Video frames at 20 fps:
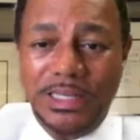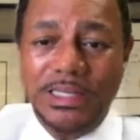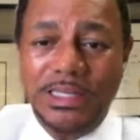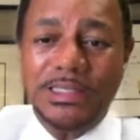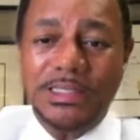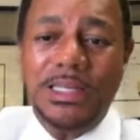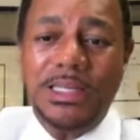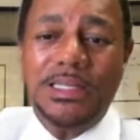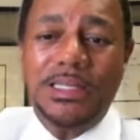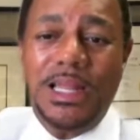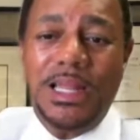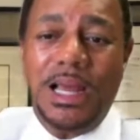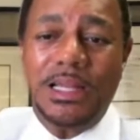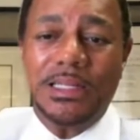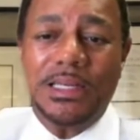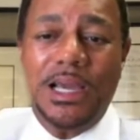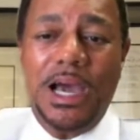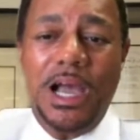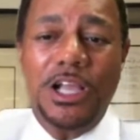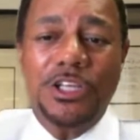Let's get to
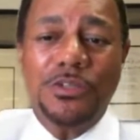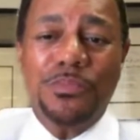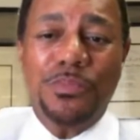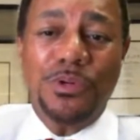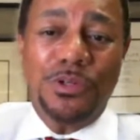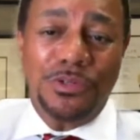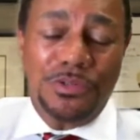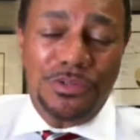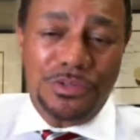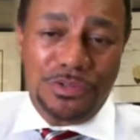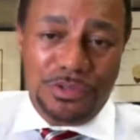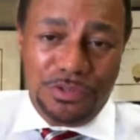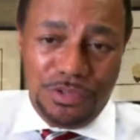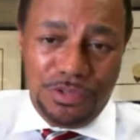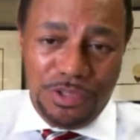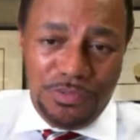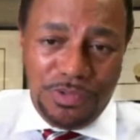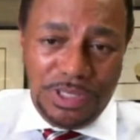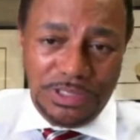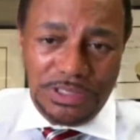Dr. Kaya's personal
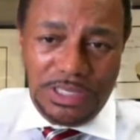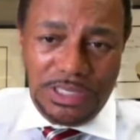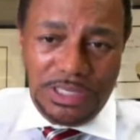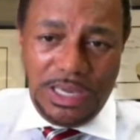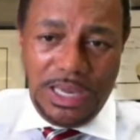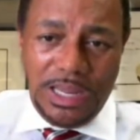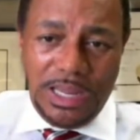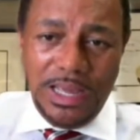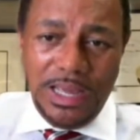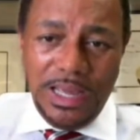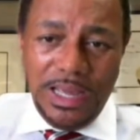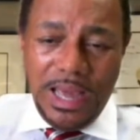story once again.